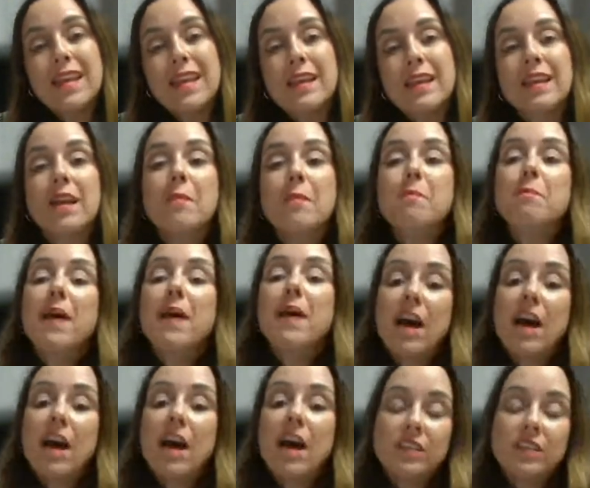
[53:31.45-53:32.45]
in
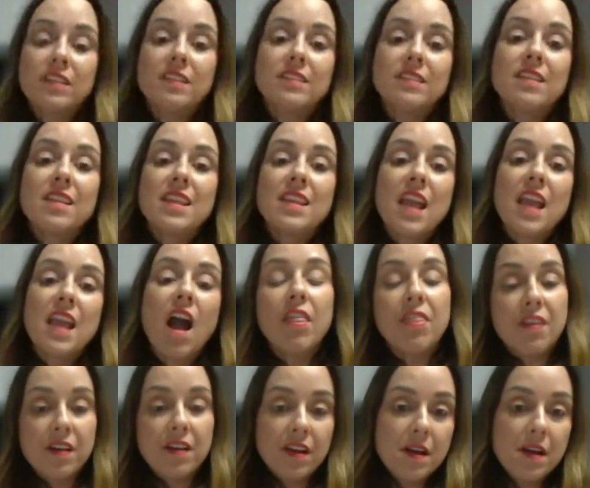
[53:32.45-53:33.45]
comparison to the other